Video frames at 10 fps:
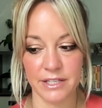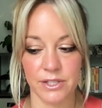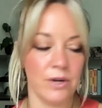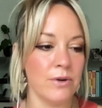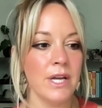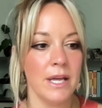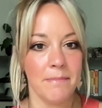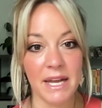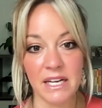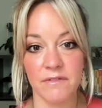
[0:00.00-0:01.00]
So
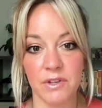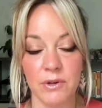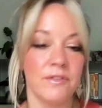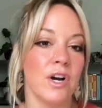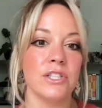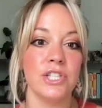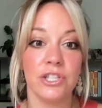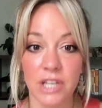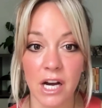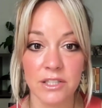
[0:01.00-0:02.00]
many of you have gone to your
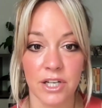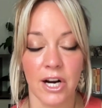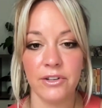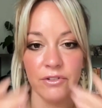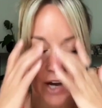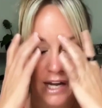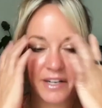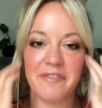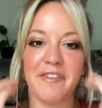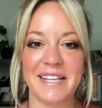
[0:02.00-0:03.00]
doctor and you've gotten a
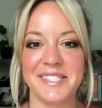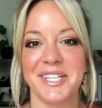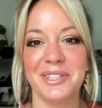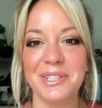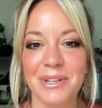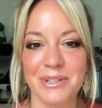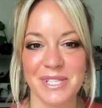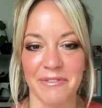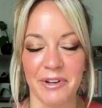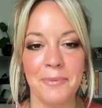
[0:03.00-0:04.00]
fasting glucose
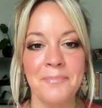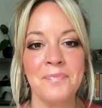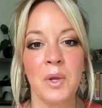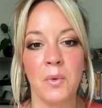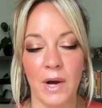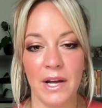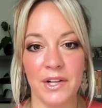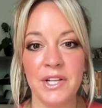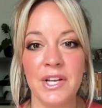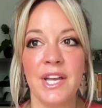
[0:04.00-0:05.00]
level.
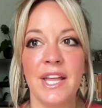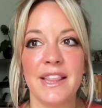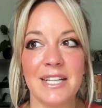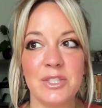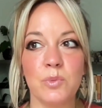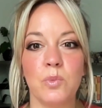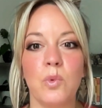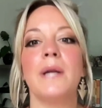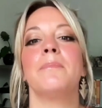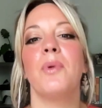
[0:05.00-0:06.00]
Well, that's
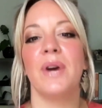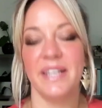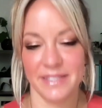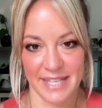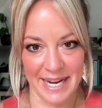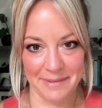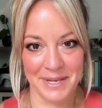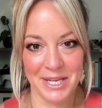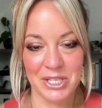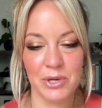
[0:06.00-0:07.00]
one point in time.
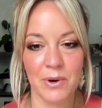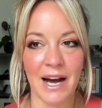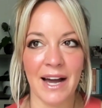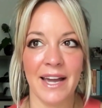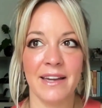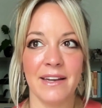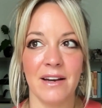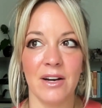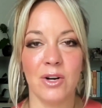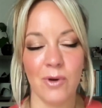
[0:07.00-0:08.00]
So I
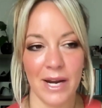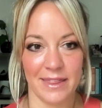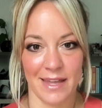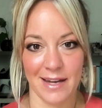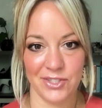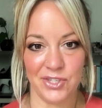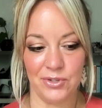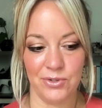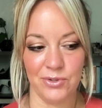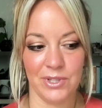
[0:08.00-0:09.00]
equate that
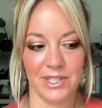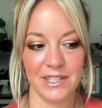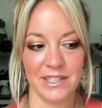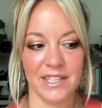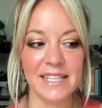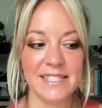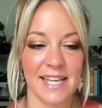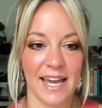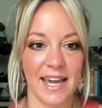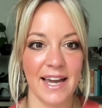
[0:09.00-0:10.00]
to, let's
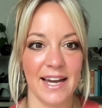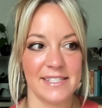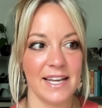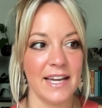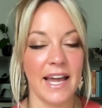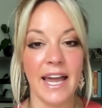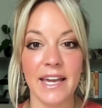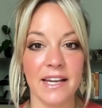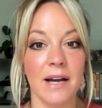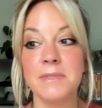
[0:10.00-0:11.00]
say I said,
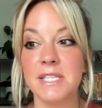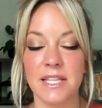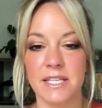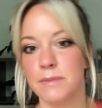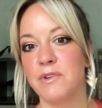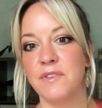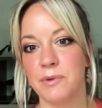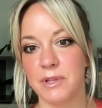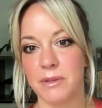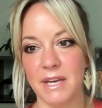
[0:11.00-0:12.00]
"Hey, come see this movie
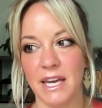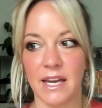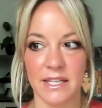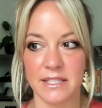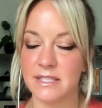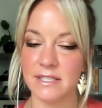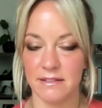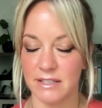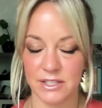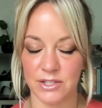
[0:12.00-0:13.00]
with me.
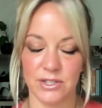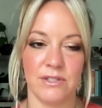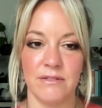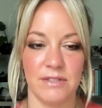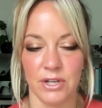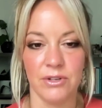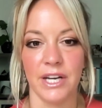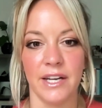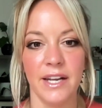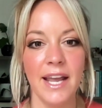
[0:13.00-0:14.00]
It's so
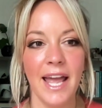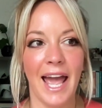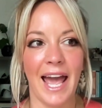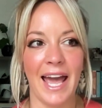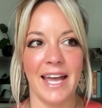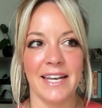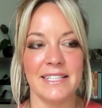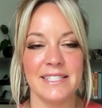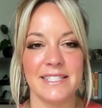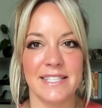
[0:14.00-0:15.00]
good." And
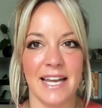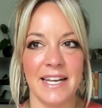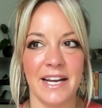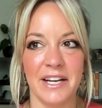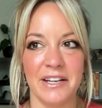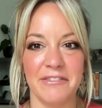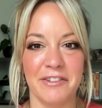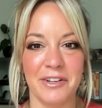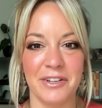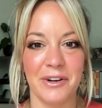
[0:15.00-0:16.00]
instead of
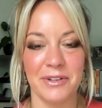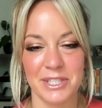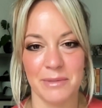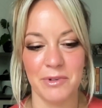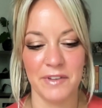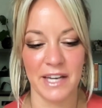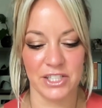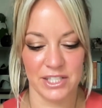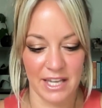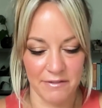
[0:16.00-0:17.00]
going to the movie, I
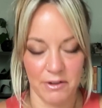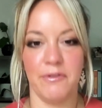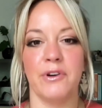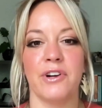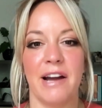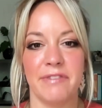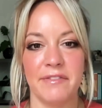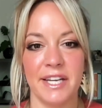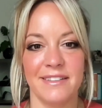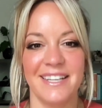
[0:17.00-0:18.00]
just gave you a photograph of it.